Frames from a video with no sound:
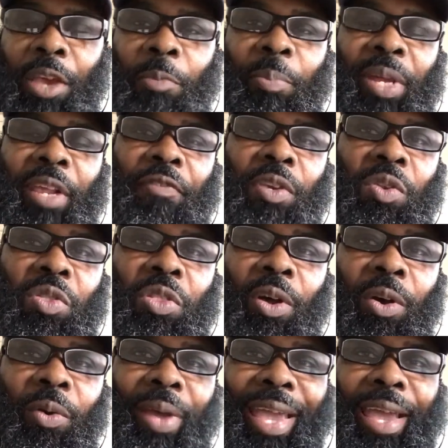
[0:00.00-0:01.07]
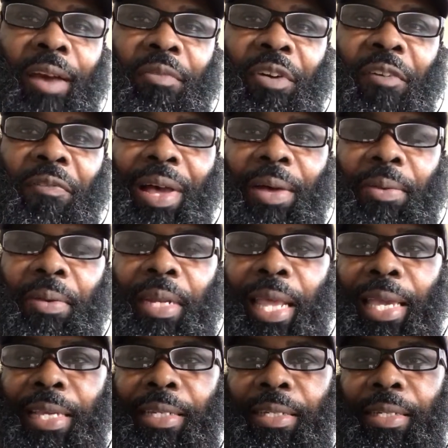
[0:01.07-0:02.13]
But if you don't have a
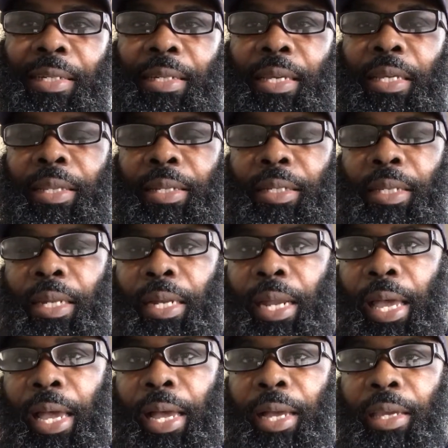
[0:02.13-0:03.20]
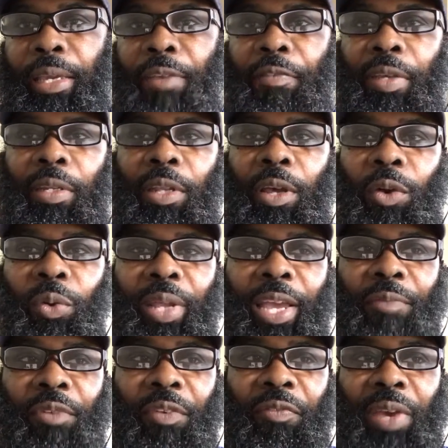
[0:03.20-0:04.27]
foundation in the Tanakh, if you don't
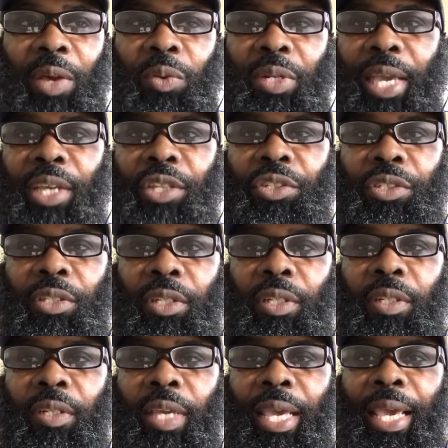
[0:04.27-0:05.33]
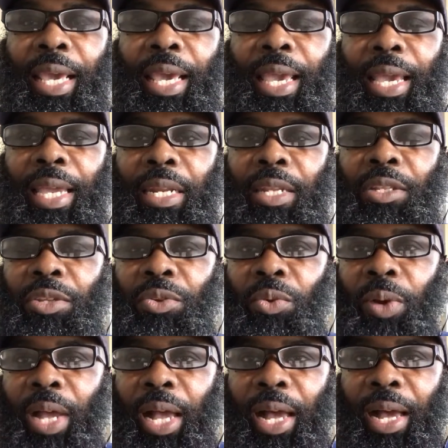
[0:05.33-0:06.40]
have a foundation in the
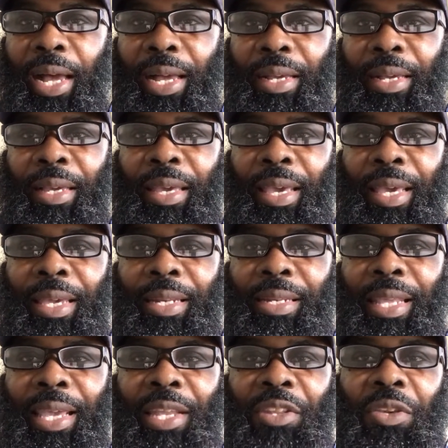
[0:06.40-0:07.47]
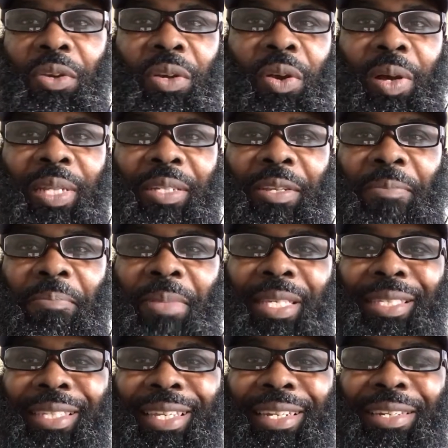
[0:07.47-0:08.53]
Torah, then you're going to
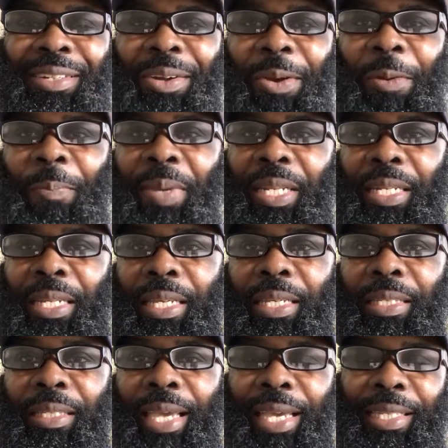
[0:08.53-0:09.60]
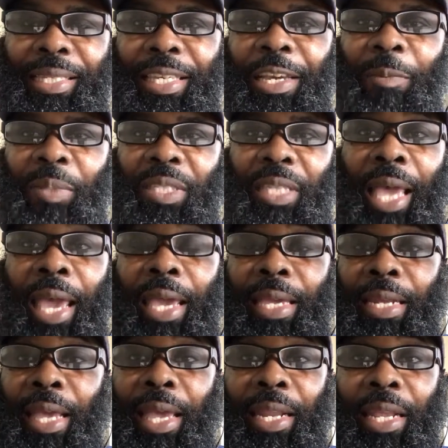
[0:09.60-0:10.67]
misinterpret this as him
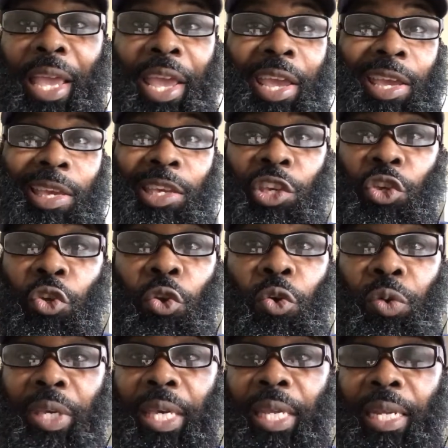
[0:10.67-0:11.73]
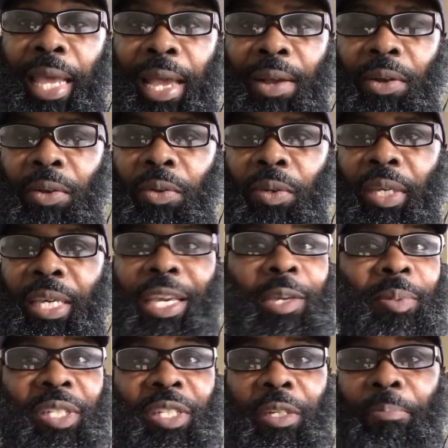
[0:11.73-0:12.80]
saying that you can now
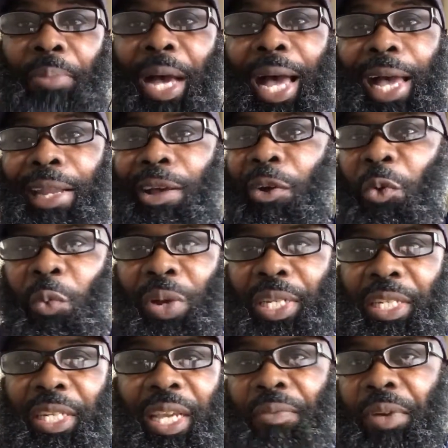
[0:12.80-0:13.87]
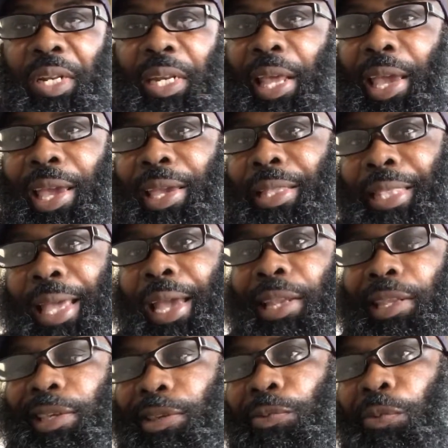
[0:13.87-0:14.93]
keep Shabbat on whichever day
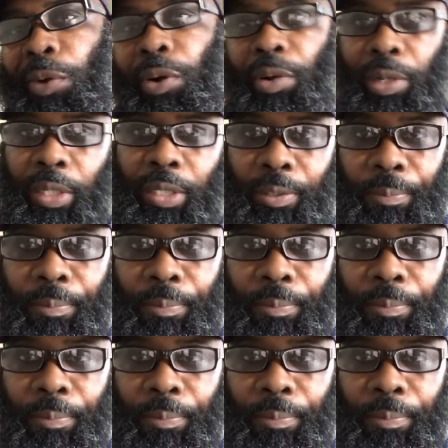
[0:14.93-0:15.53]
that you want